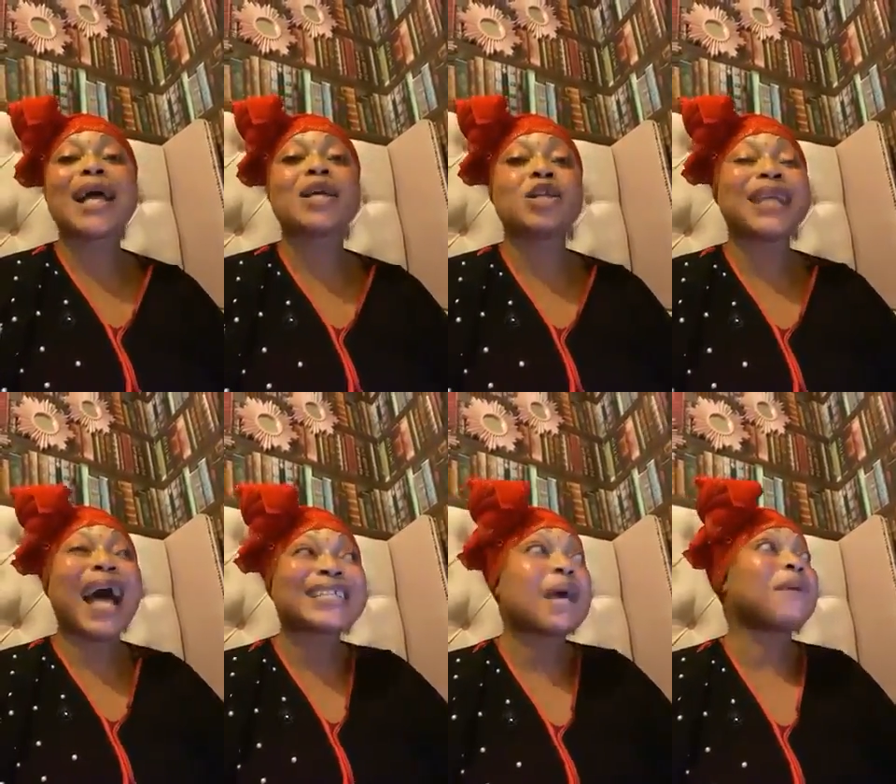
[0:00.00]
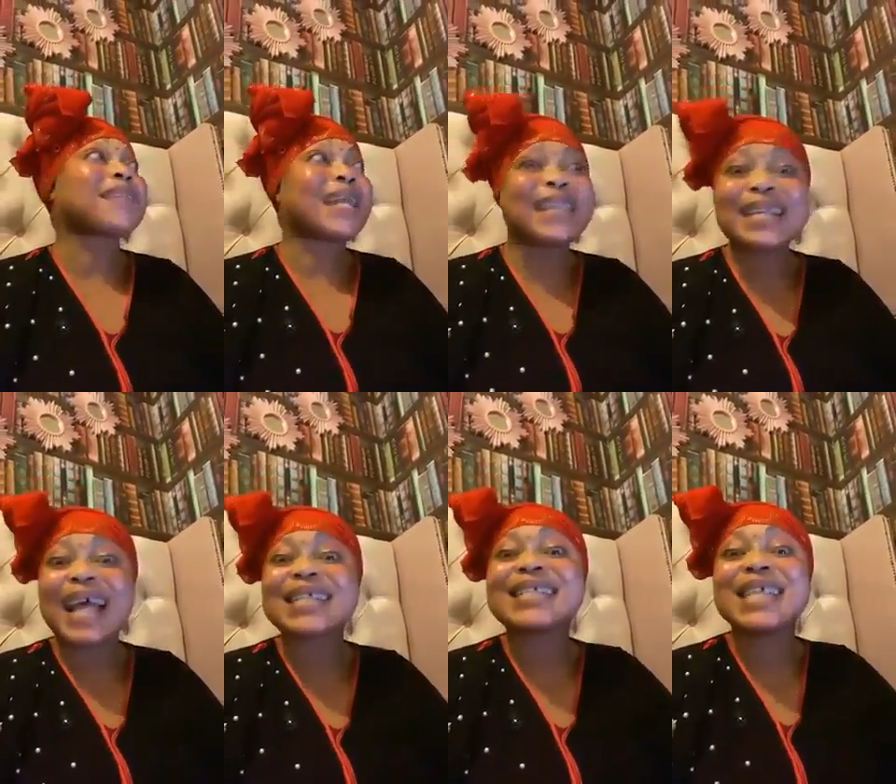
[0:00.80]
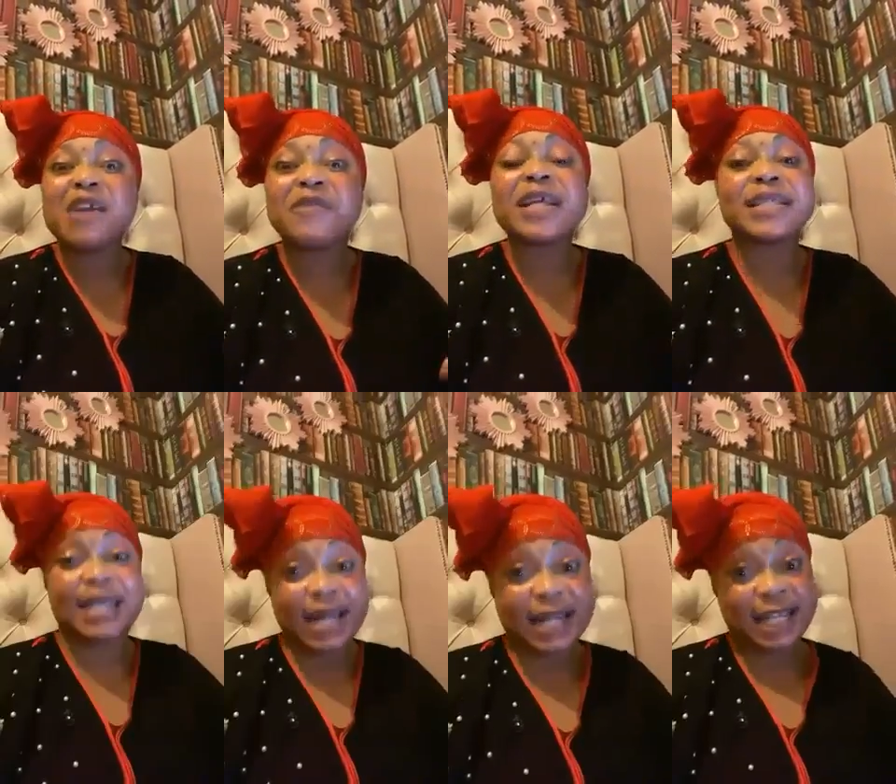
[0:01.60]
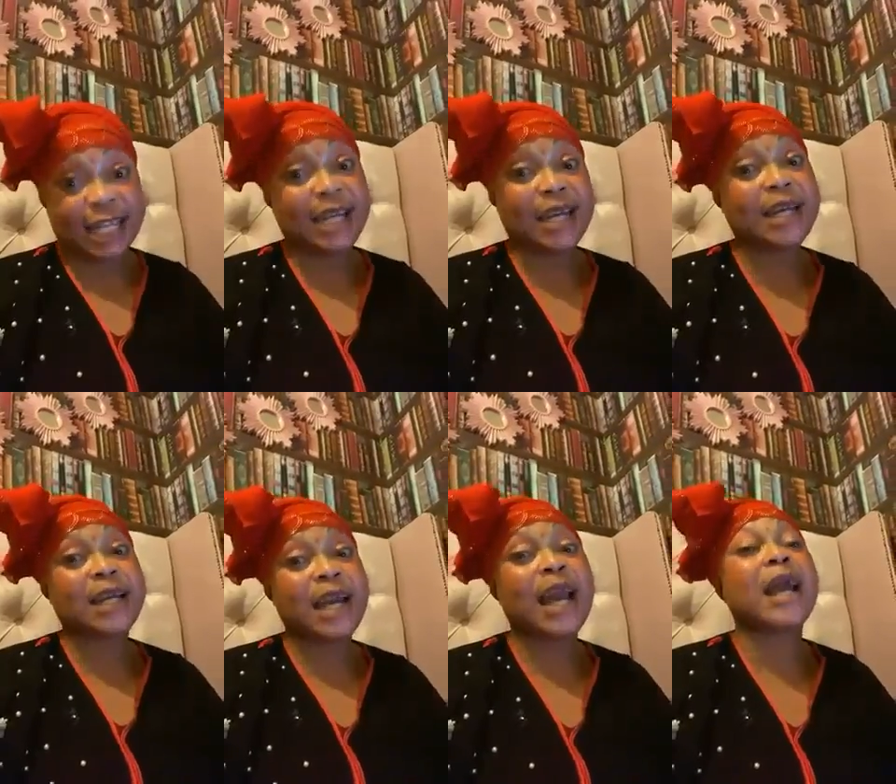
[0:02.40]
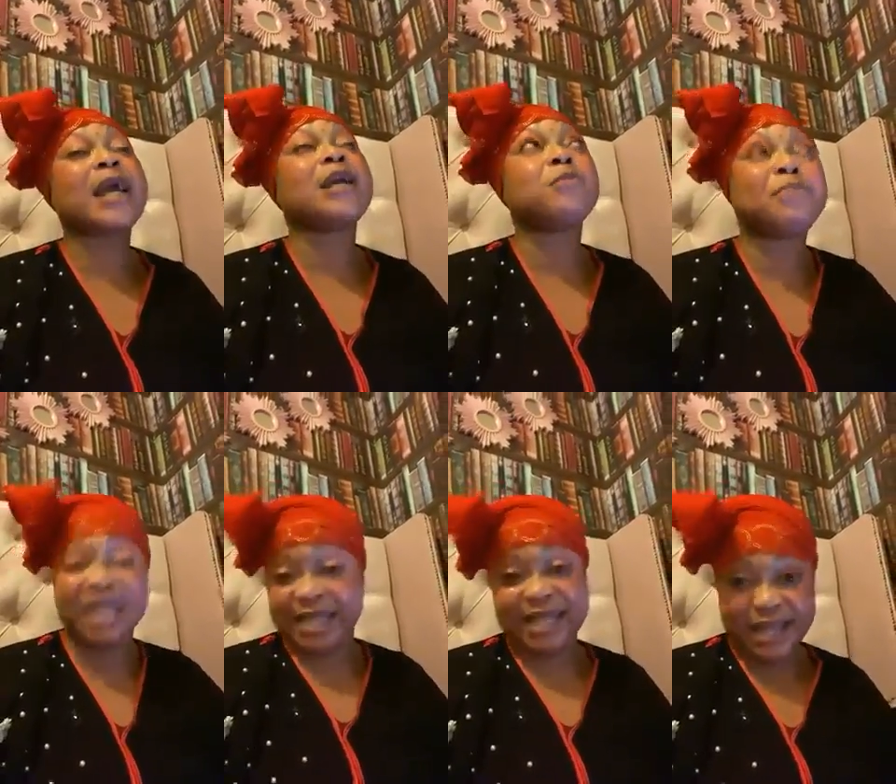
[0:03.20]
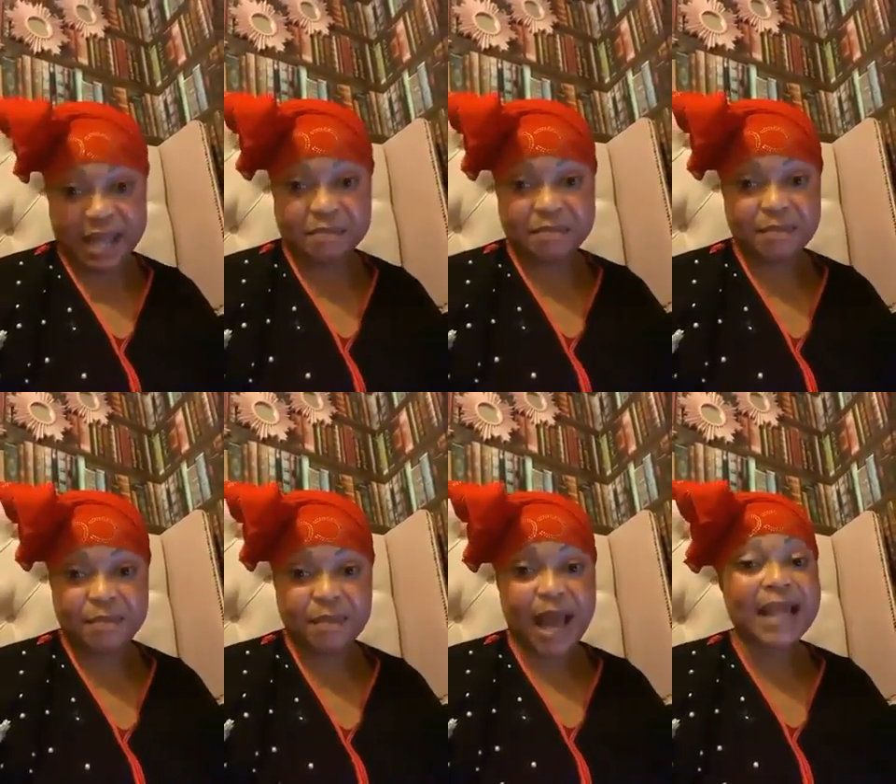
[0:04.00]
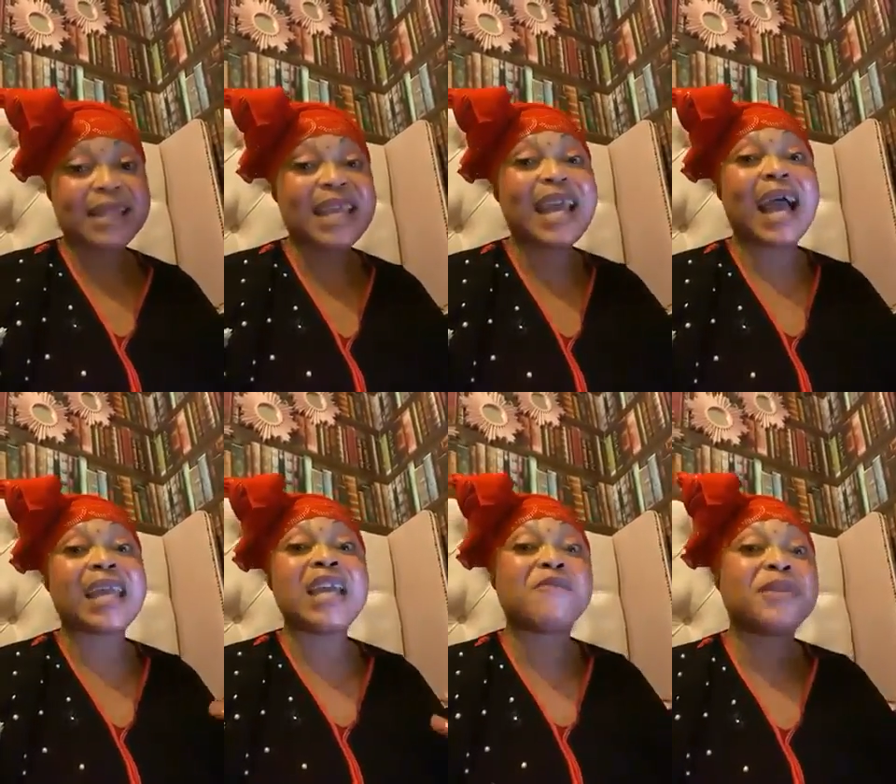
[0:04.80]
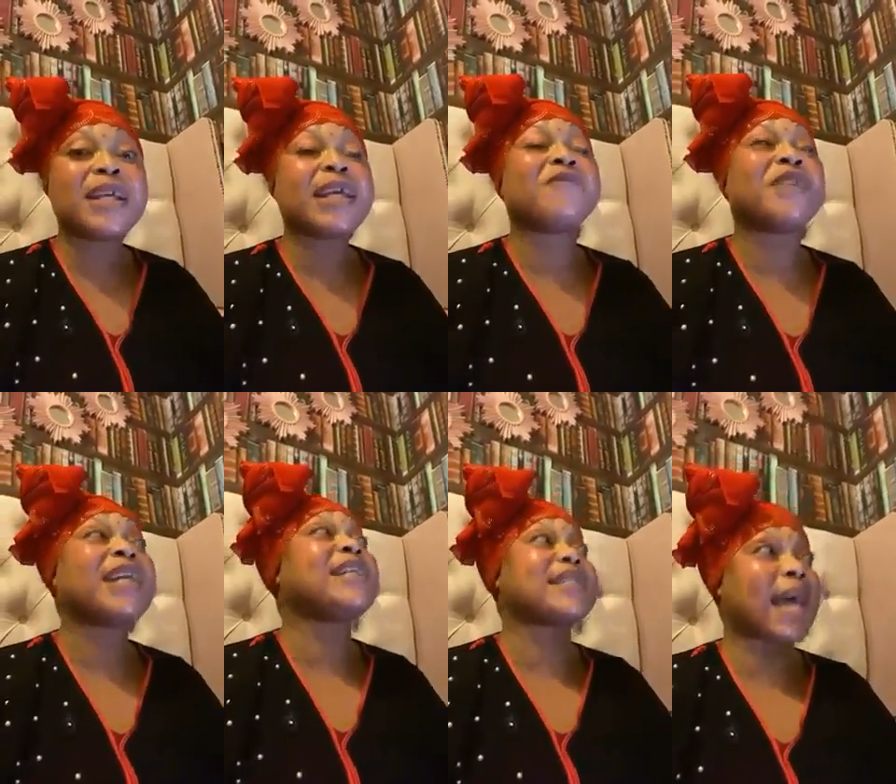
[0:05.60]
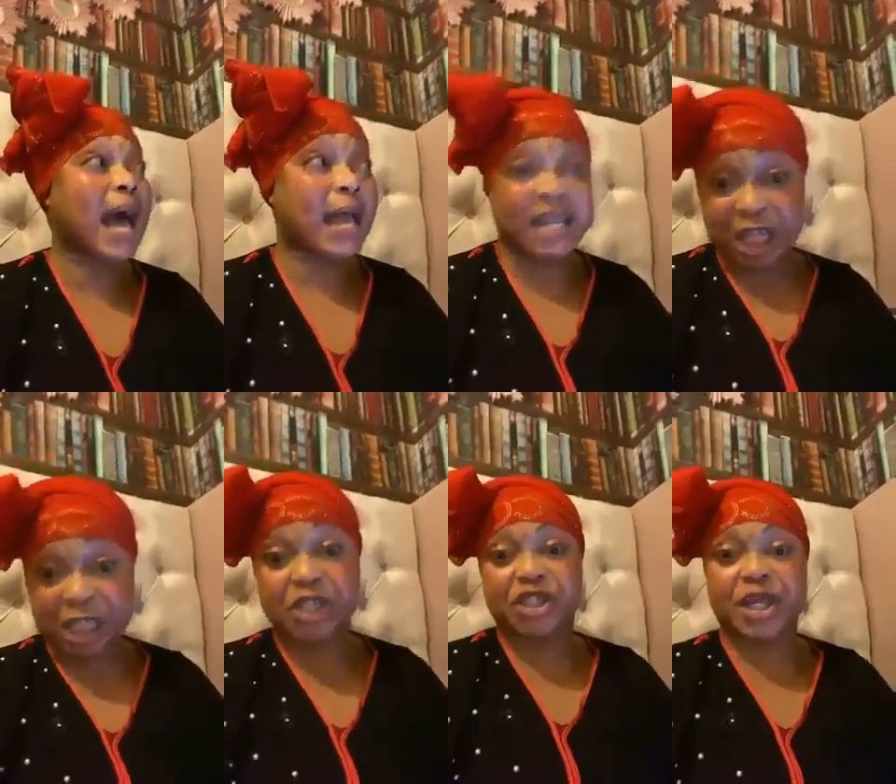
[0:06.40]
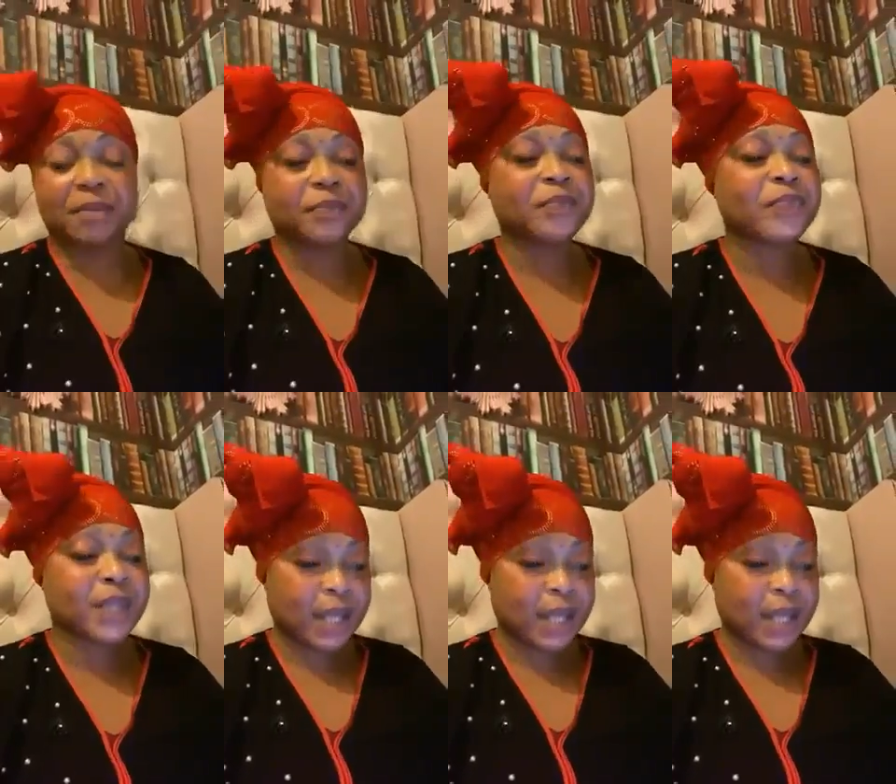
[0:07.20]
Asemota, I think that is Evelyn's Benin name. I think Evelyn is her English name.